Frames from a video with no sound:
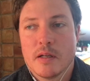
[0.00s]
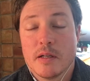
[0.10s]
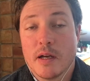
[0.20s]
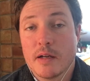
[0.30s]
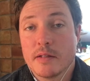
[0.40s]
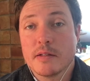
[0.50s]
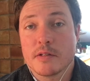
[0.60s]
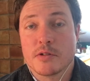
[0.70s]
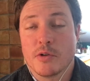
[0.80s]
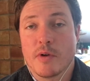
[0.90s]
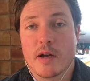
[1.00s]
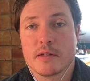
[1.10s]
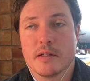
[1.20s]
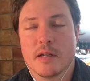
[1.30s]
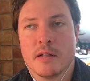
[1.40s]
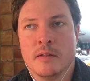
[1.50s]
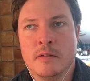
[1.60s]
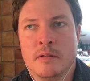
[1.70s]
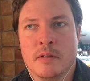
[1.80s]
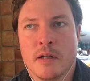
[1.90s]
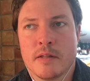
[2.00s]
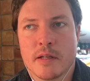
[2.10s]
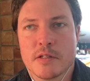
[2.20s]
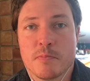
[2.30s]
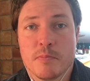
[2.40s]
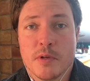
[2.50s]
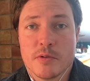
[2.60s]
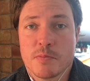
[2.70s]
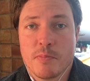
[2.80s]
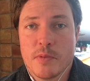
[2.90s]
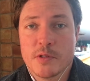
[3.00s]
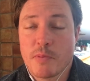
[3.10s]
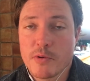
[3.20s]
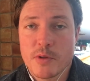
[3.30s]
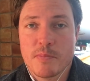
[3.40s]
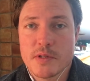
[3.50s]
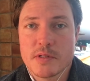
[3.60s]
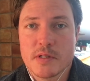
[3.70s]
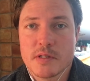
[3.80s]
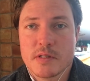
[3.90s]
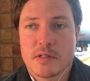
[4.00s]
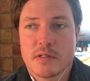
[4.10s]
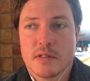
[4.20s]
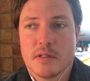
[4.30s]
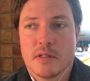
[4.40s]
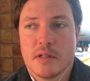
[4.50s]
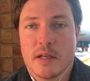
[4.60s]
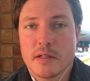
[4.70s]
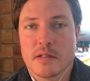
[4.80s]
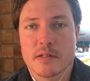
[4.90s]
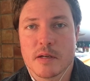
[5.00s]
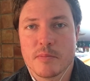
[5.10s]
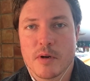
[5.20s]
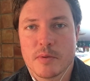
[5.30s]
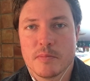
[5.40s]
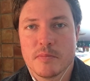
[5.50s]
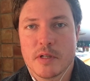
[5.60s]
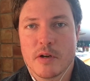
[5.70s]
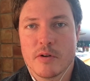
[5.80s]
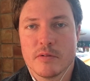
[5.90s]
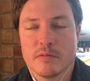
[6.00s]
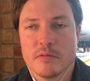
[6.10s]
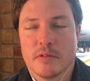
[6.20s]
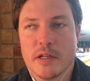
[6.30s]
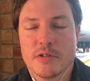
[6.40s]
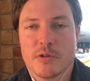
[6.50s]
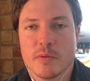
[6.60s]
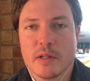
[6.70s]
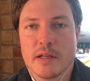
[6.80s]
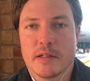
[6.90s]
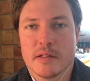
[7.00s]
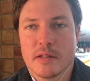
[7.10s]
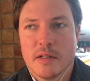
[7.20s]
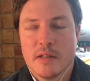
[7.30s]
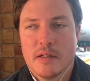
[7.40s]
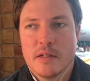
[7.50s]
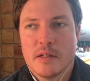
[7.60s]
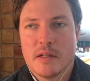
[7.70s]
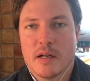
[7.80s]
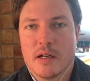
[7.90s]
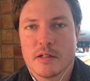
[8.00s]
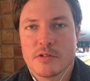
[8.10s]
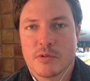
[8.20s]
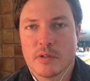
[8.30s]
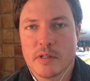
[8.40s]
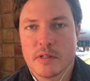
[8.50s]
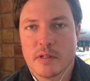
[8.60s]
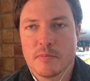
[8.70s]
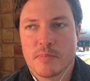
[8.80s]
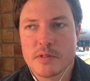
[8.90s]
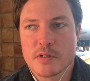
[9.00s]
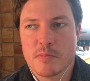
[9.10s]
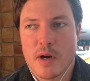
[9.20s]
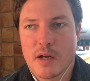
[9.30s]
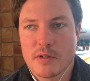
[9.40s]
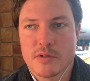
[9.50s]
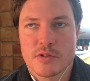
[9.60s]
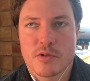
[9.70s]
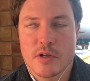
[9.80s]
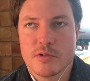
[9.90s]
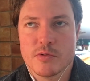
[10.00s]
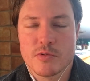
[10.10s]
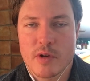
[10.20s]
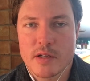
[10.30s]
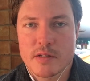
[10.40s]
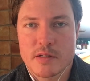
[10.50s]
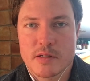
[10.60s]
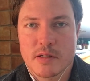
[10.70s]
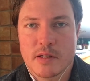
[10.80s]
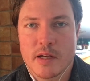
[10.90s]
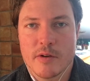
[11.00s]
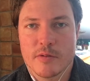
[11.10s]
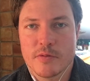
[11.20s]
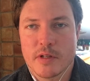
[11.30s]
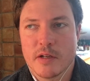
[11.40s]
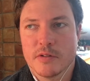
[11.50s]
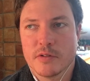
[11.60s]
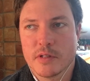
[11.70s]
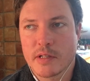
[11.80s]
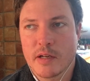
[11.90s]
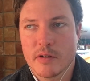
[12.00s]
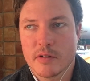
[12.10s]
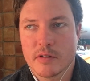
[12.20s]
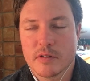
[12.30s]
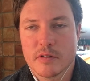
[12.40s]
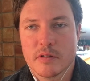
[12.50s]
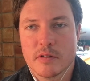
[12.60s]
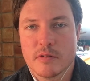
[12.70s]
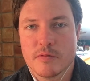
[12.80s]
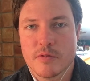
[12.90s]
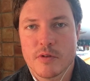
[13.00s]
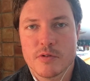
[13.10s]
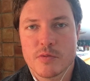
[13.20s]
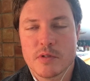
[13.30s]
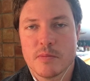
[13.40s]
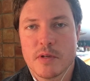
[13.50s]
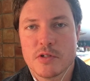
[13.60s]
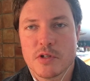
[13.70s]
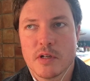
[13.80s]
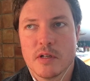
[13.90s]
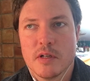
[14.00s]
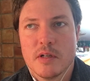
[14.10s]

Yeah, I think that's correct. And I think it's both a business and a design problem. They are interrelated. Certainly the business models trying to address caring for the elderly, caring for those with dementia,